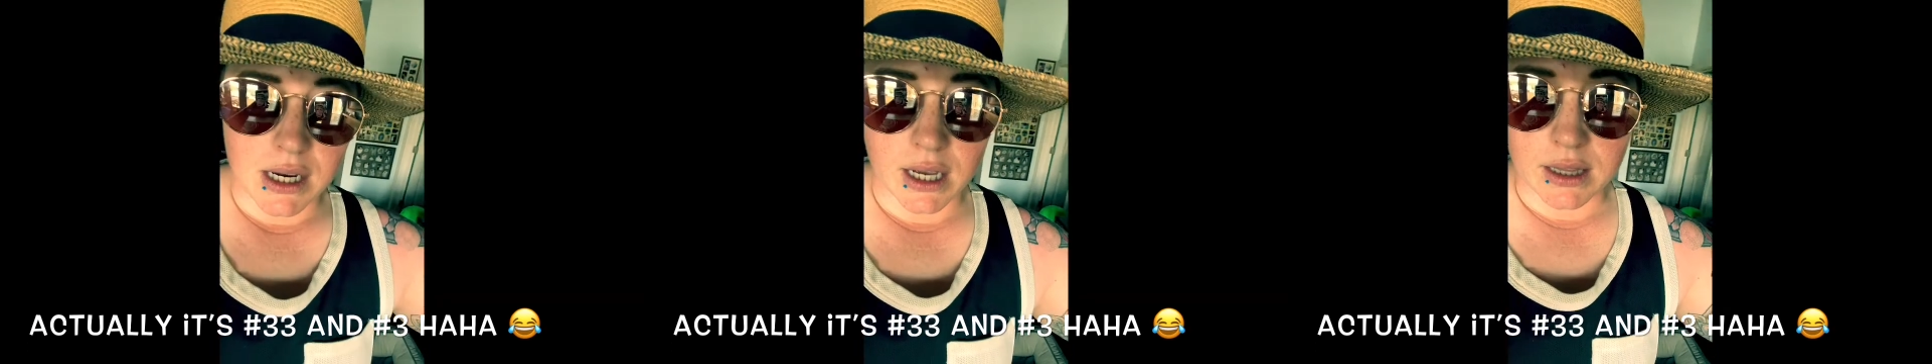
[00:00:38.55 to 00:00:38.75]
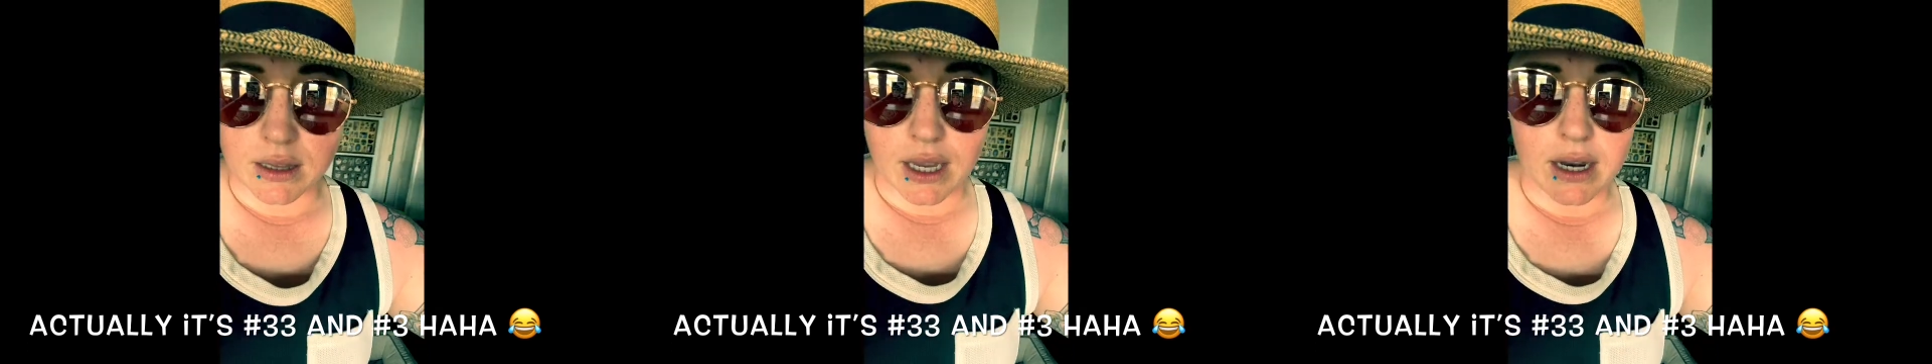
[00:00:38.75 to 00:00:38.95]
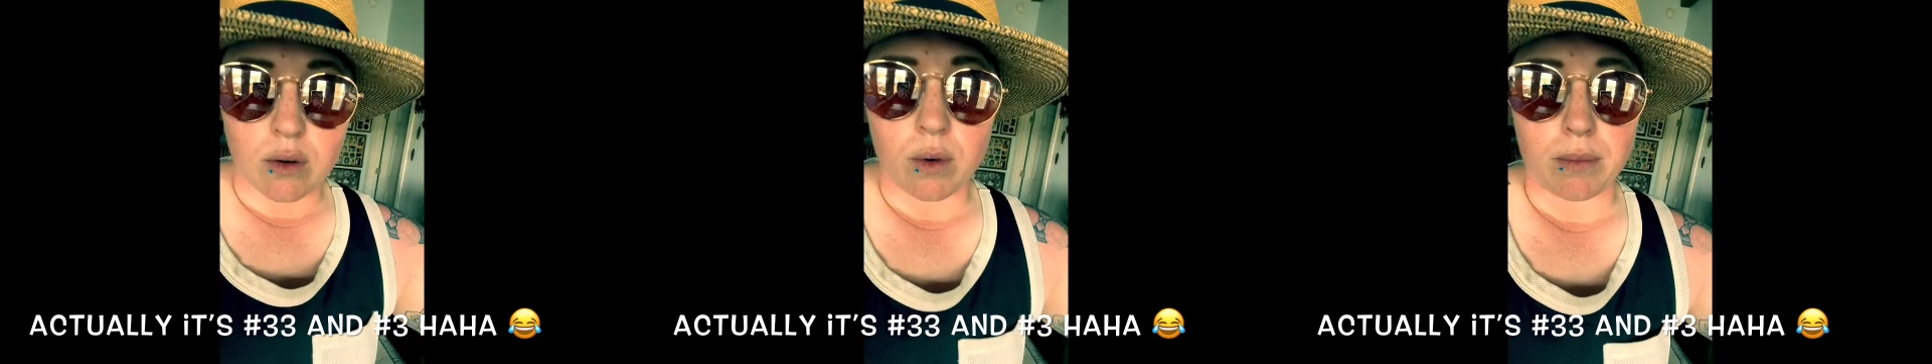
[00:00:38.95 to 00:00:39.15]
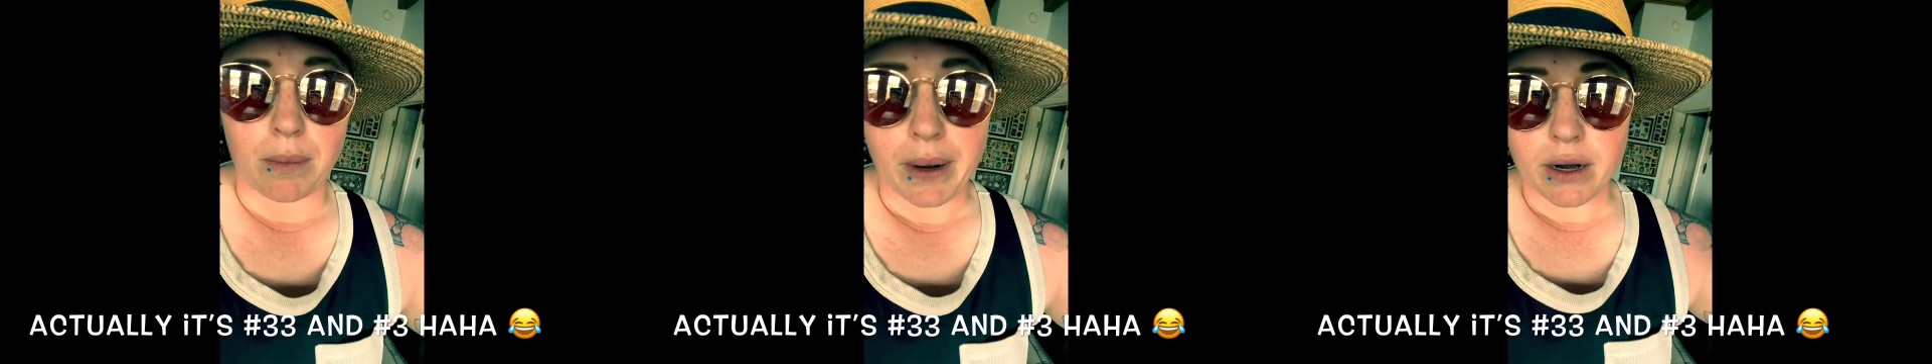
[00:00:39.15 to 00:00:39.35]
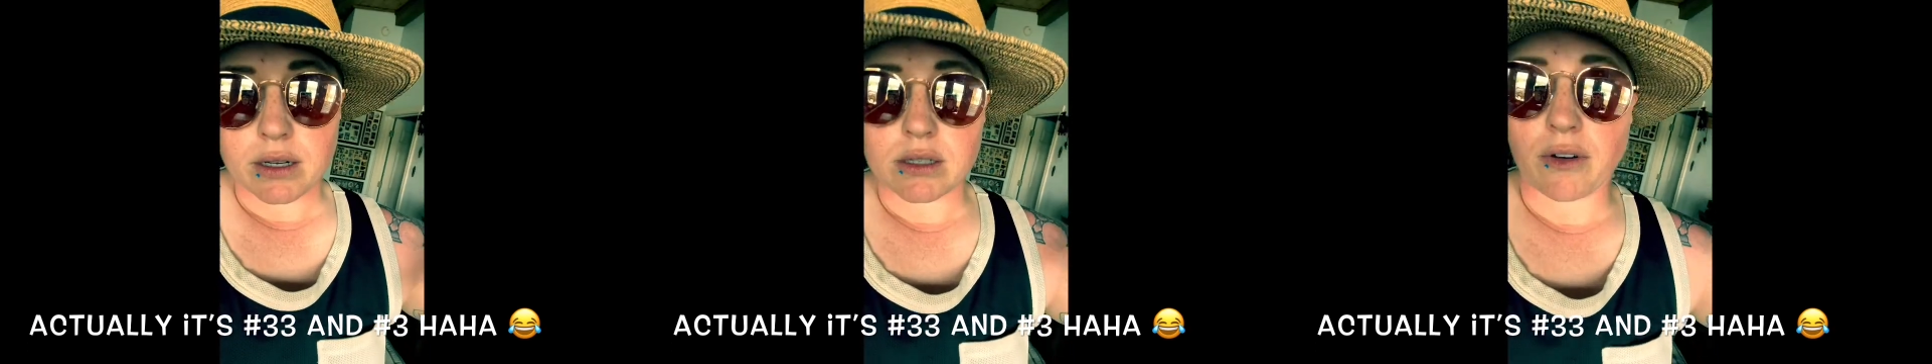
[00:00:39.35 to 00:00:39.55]
at the lake with my
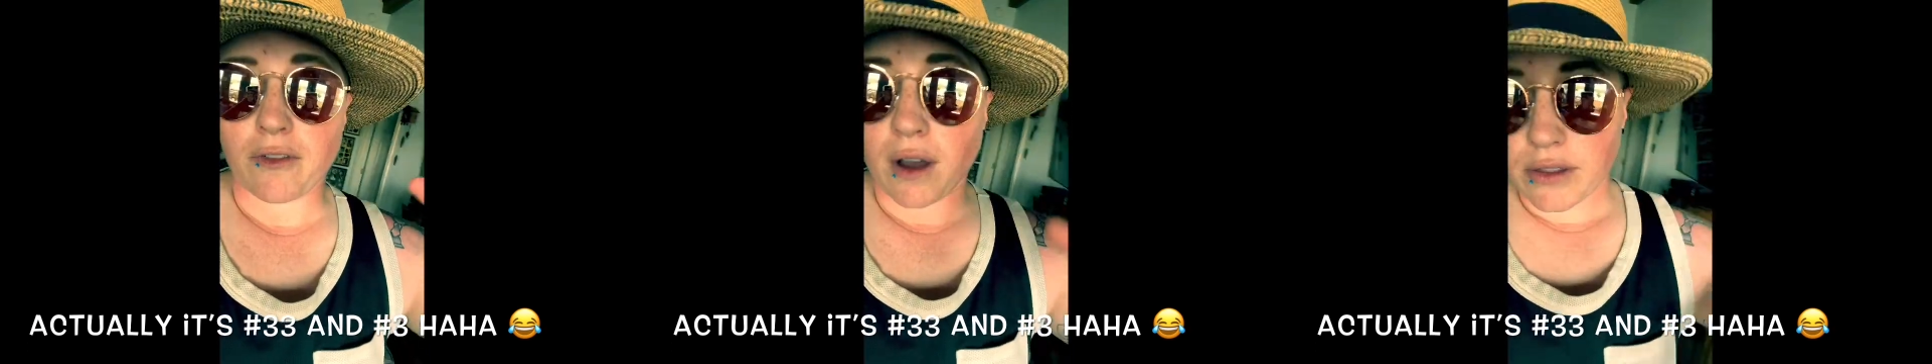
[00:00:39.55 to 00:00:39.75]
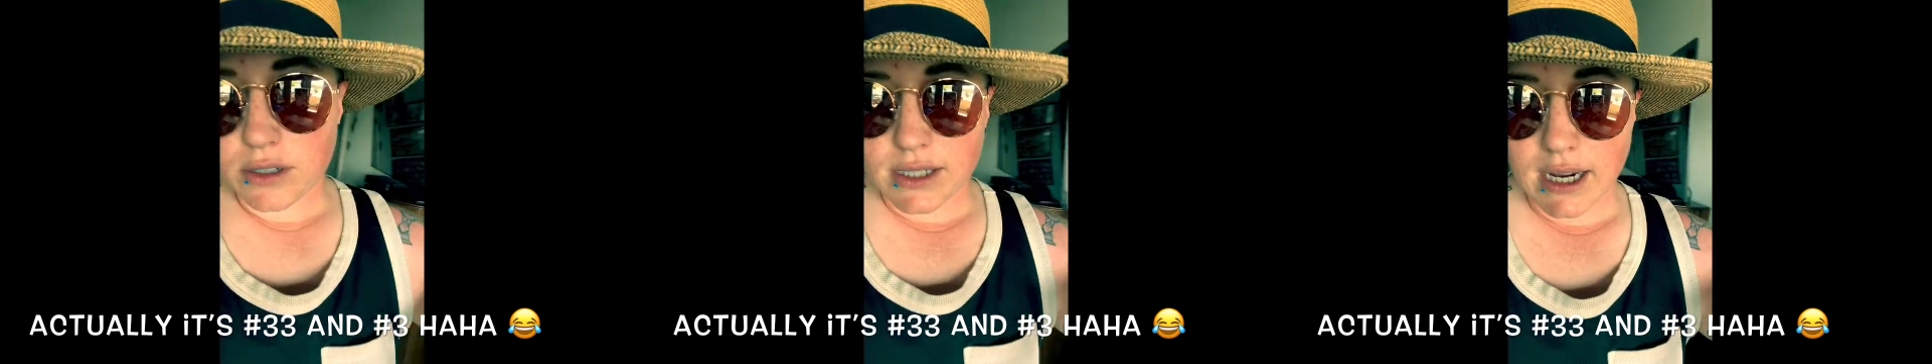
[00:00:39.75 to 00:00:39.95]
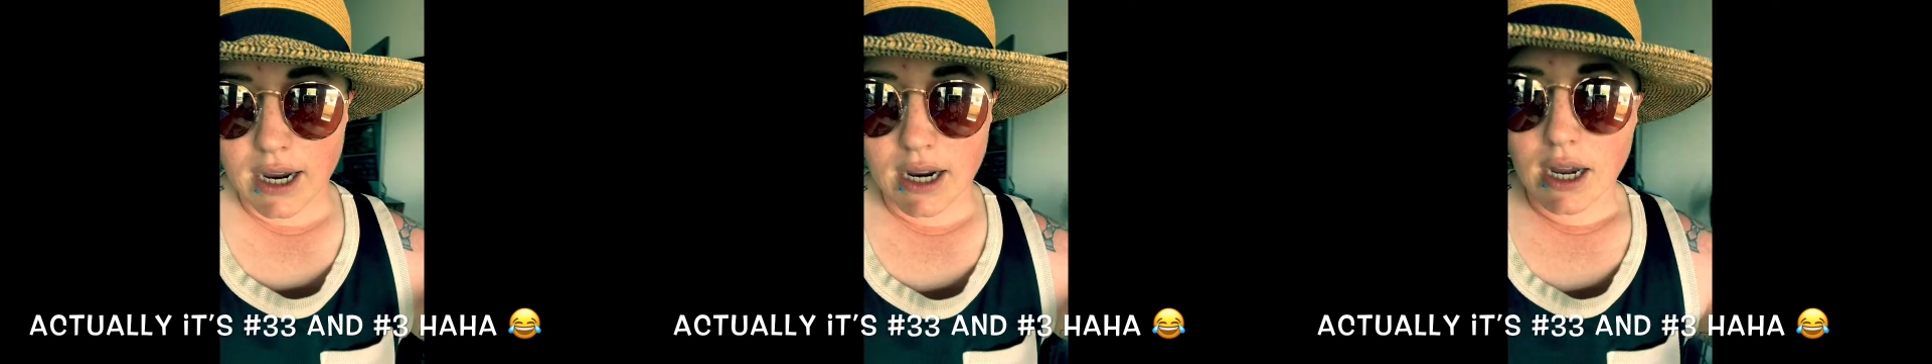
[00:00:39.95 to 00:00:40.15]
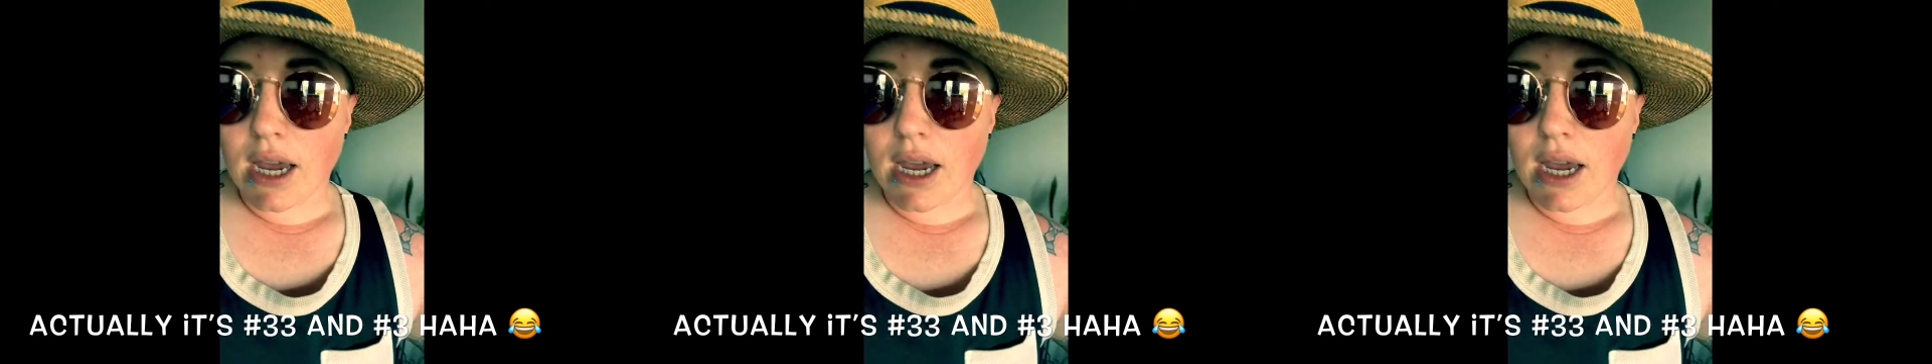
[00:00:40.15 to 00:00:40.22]
parents for Father's Day,